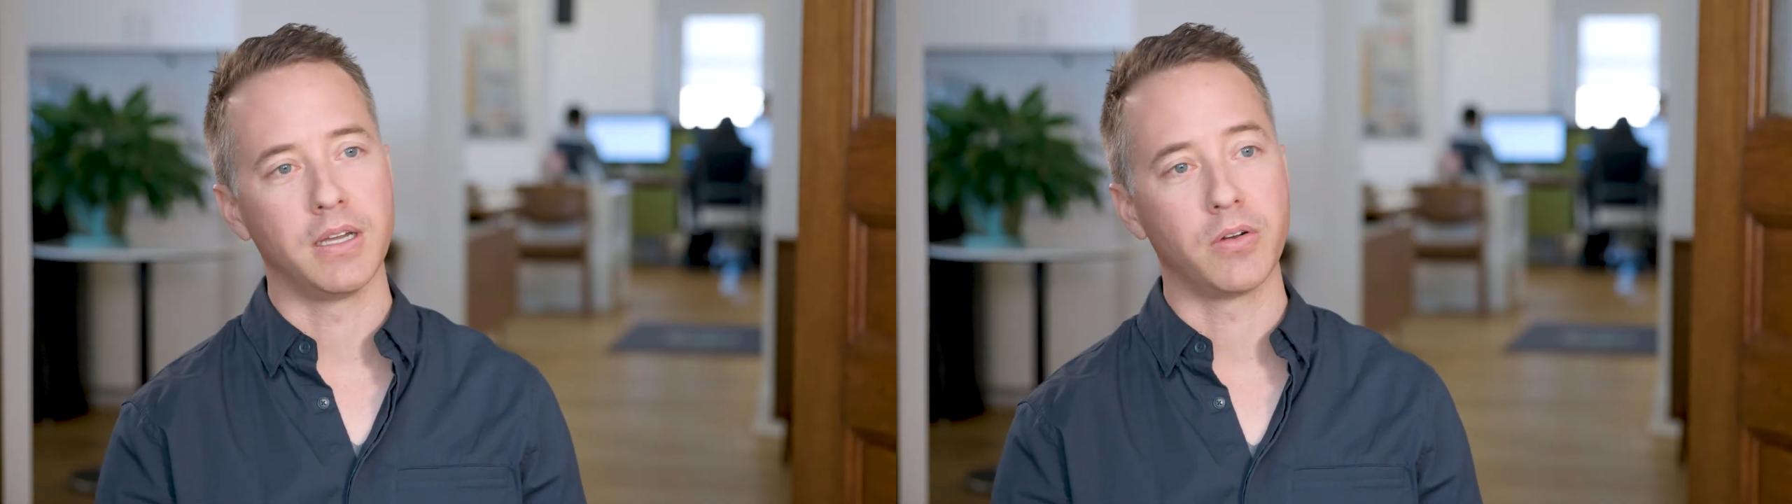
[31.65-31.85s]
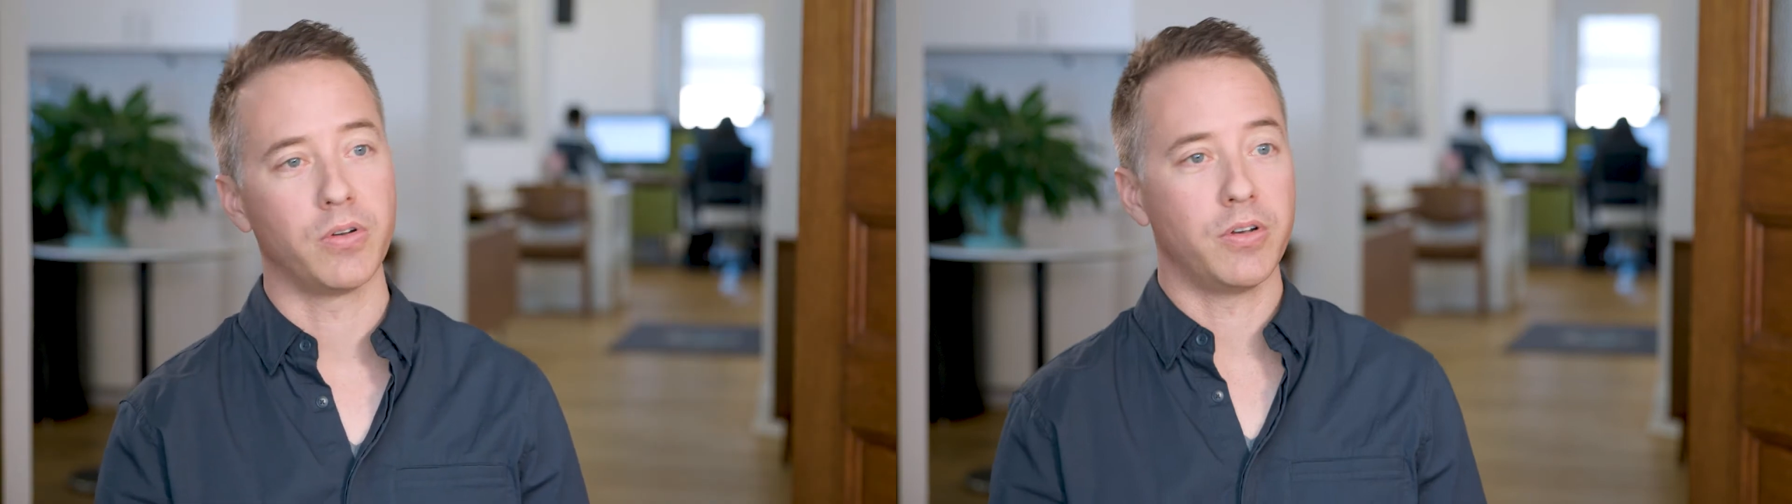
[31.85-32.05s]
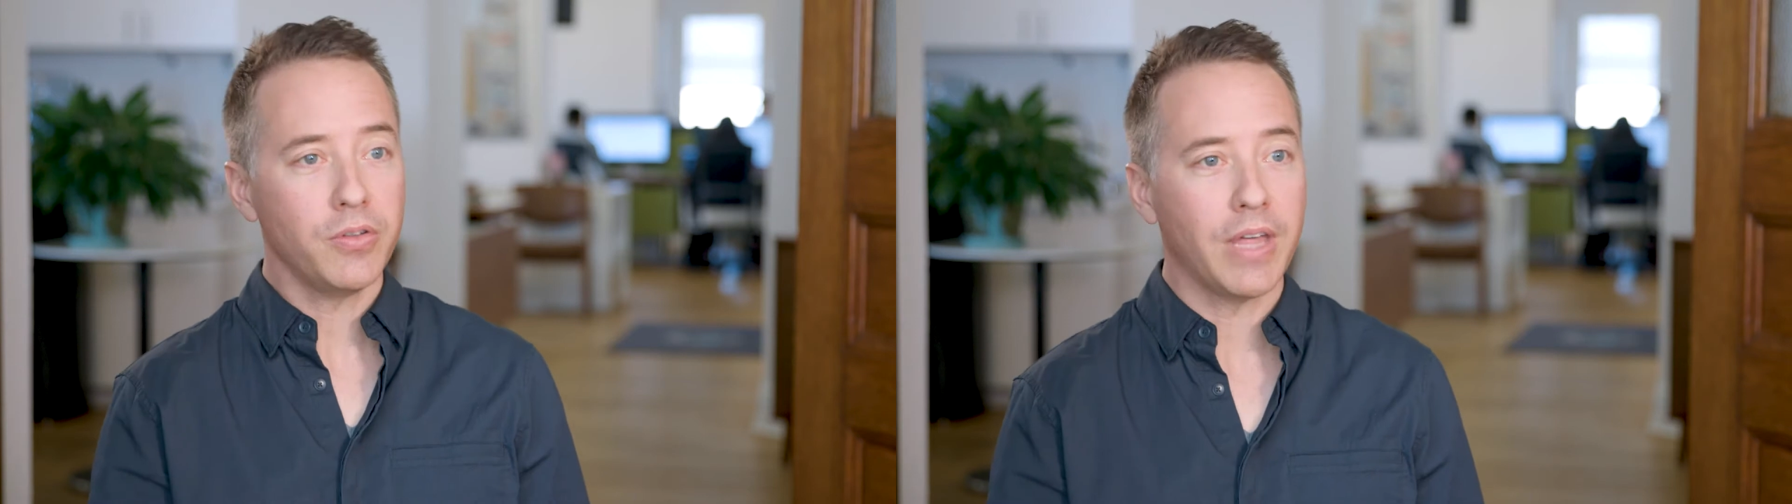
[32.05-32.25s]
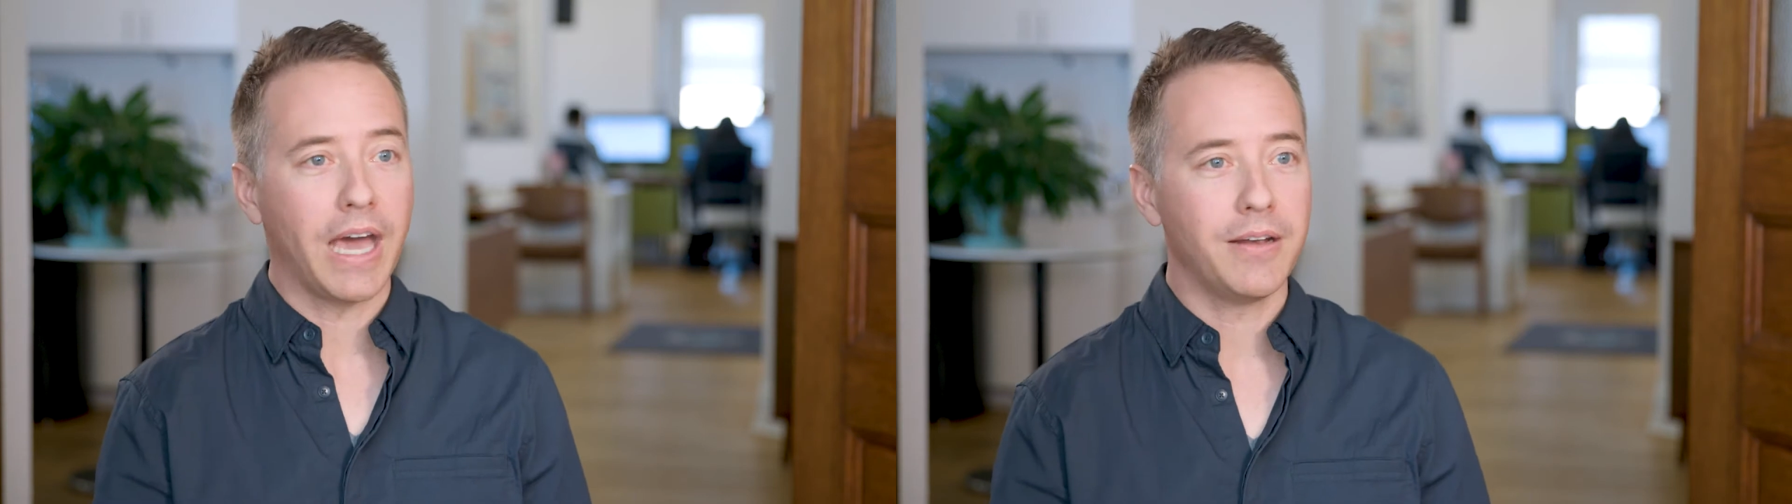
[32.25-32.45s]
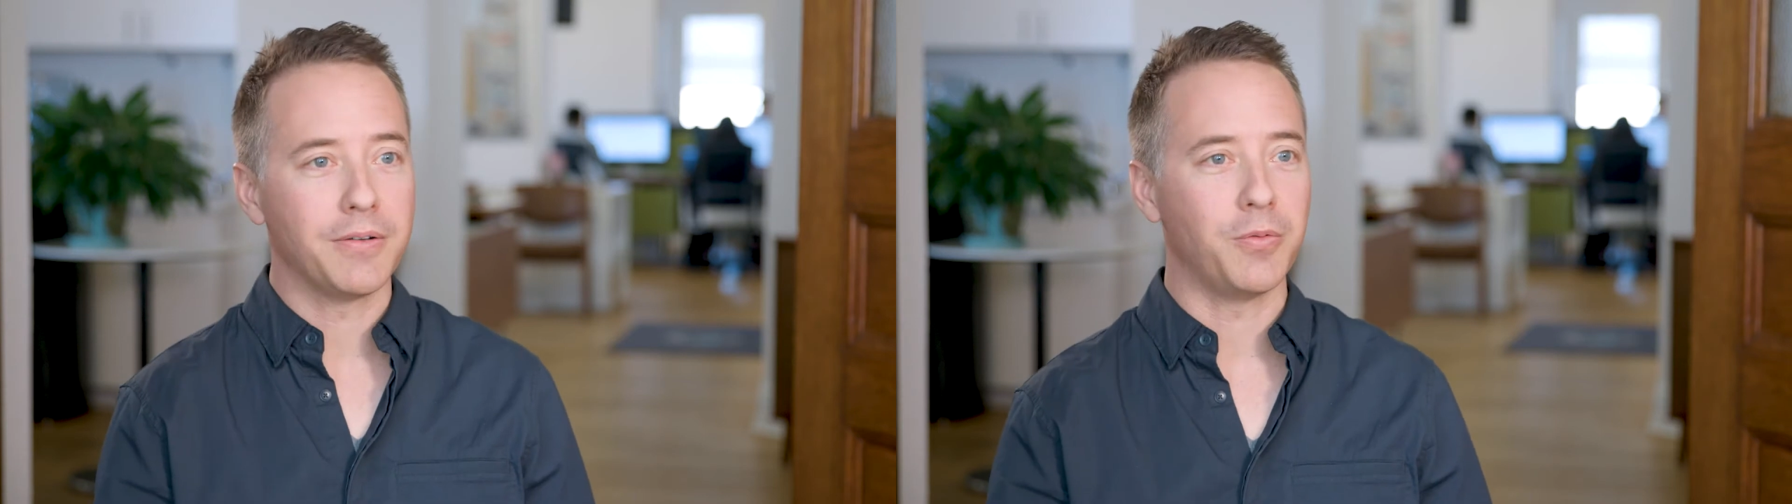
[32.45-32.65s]
In order to do
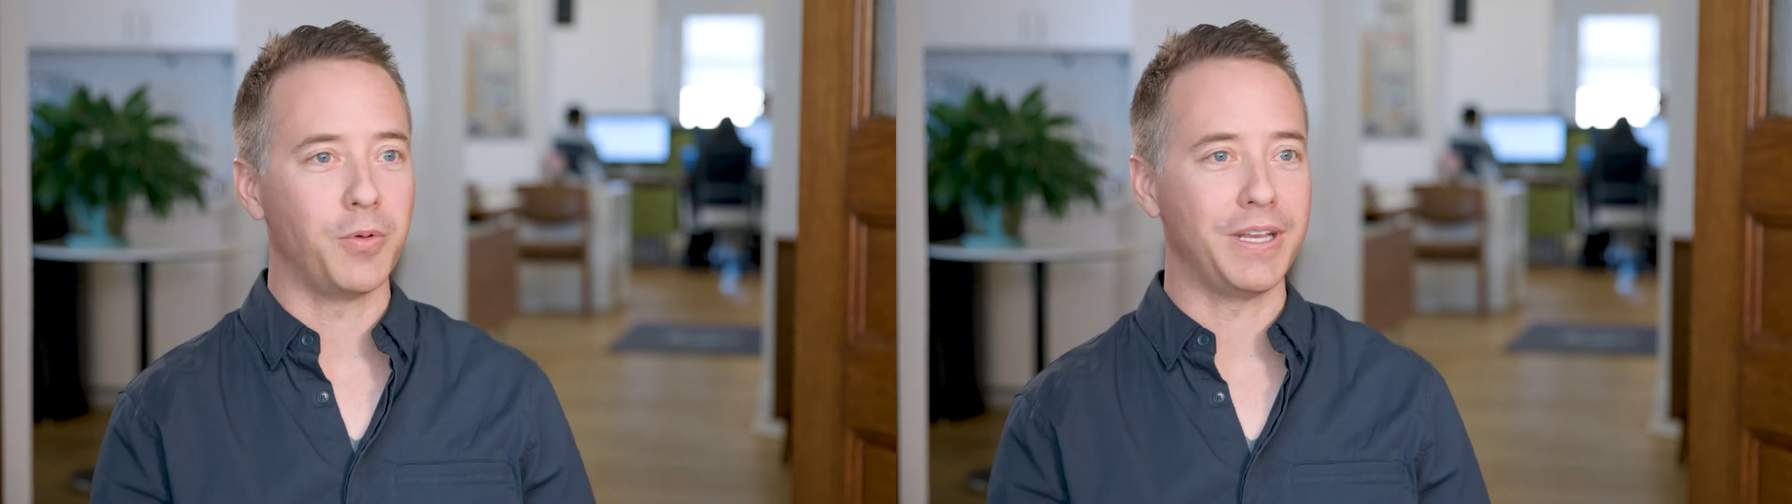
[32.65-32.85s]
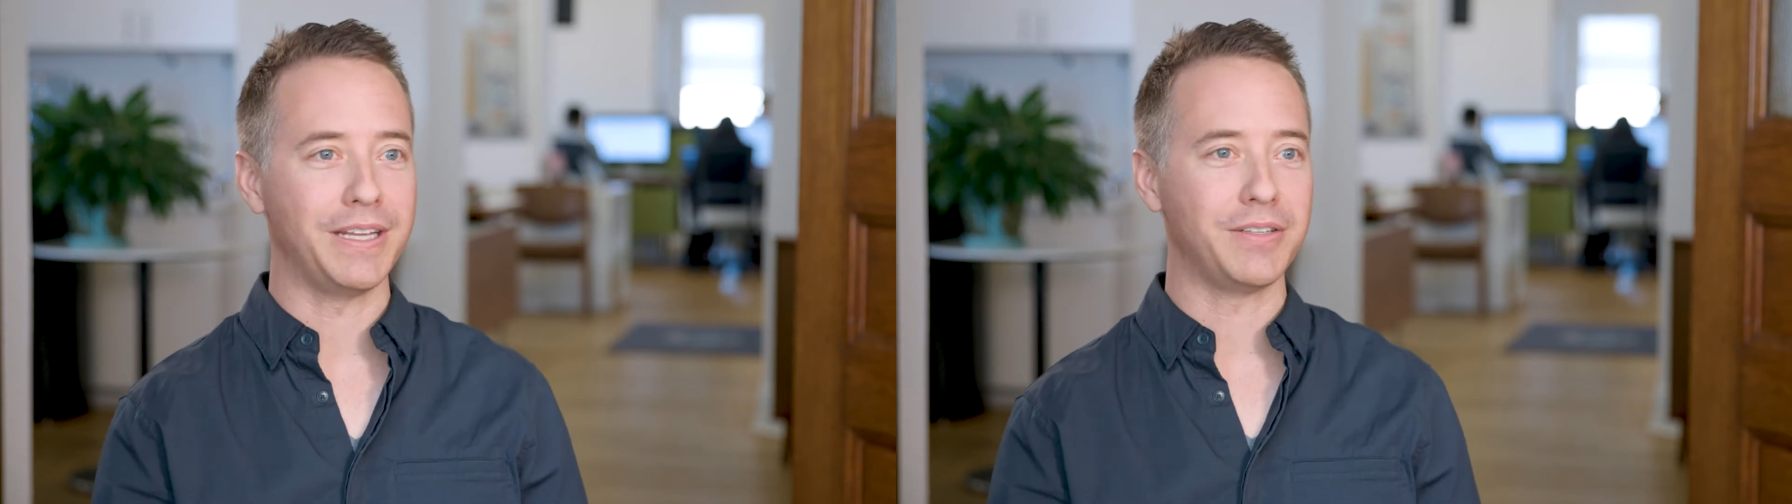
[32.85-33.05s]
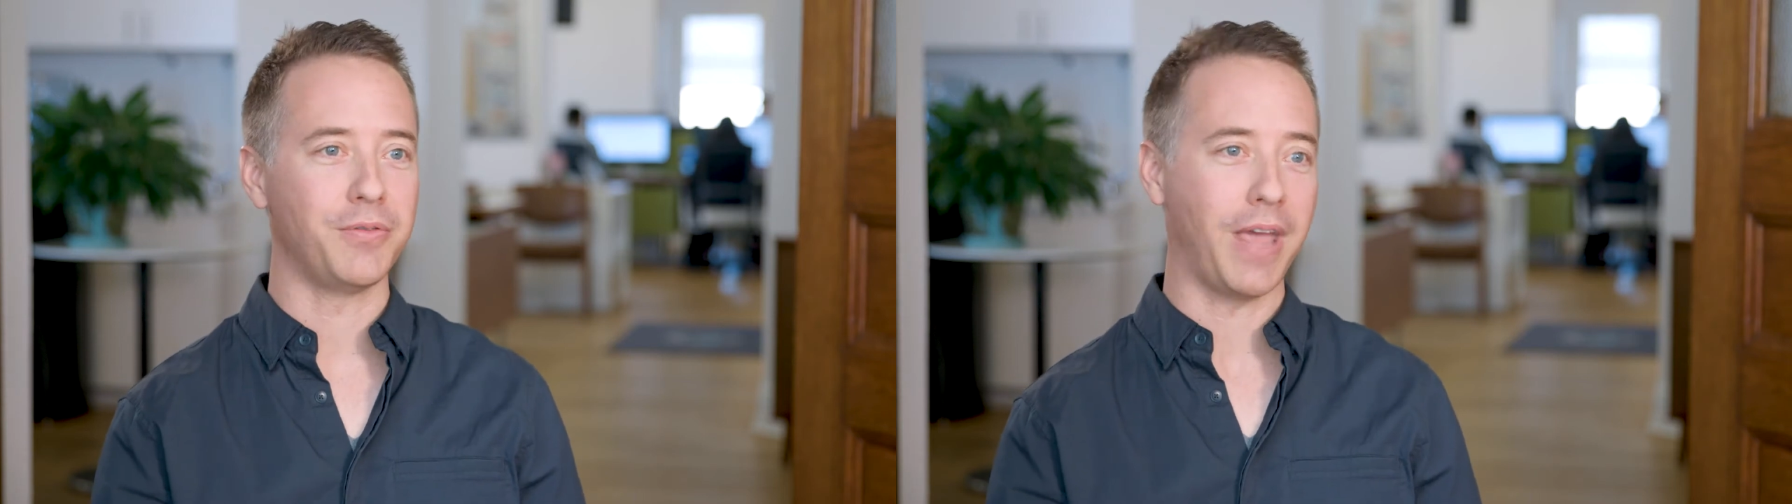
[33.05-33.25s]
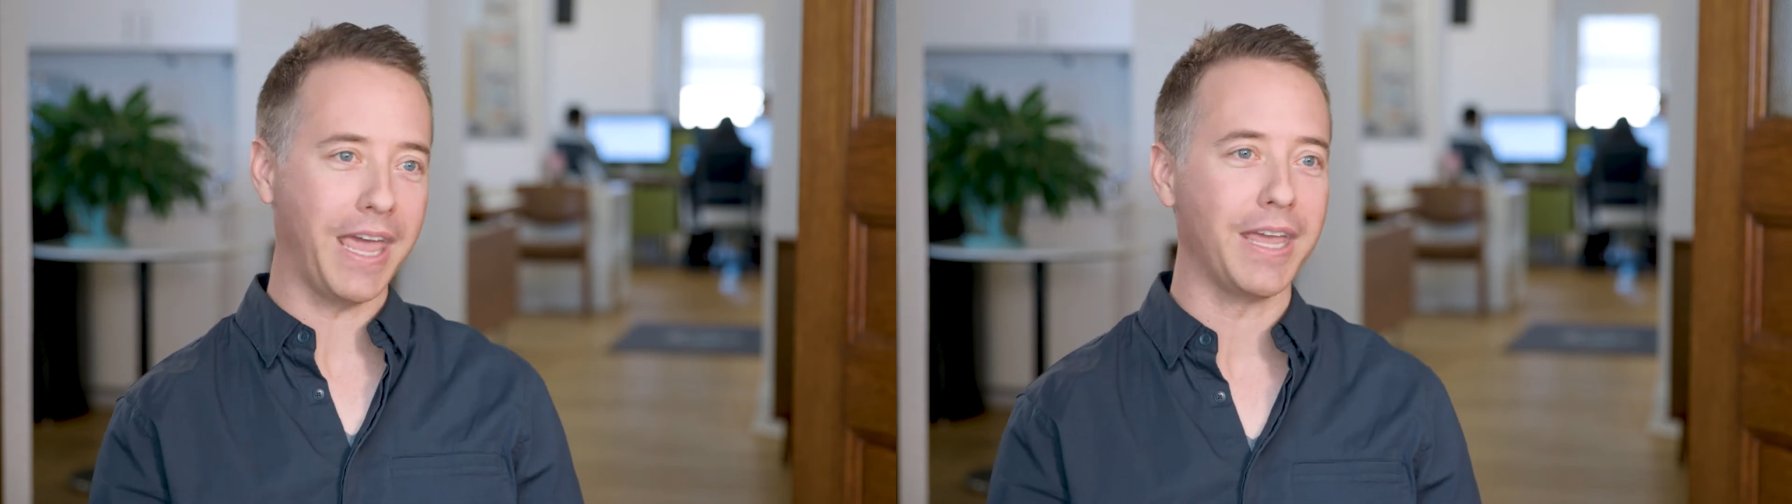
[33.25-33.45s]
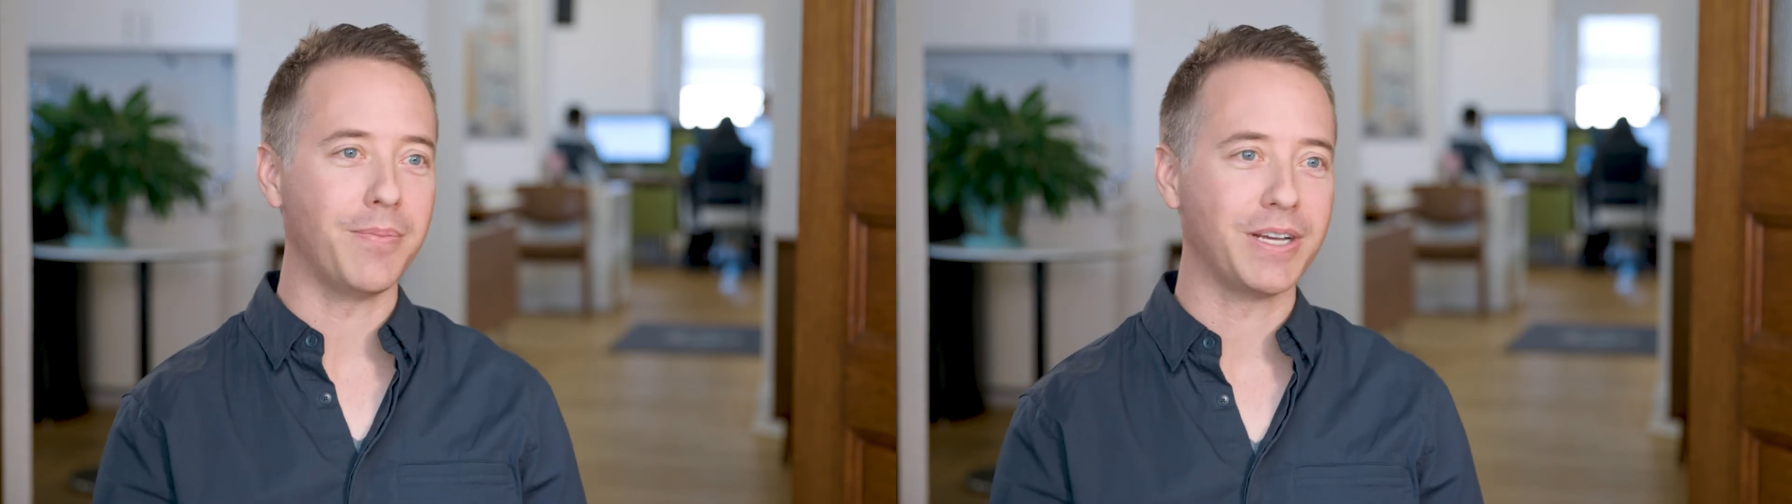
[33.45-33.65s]
that, we need to A,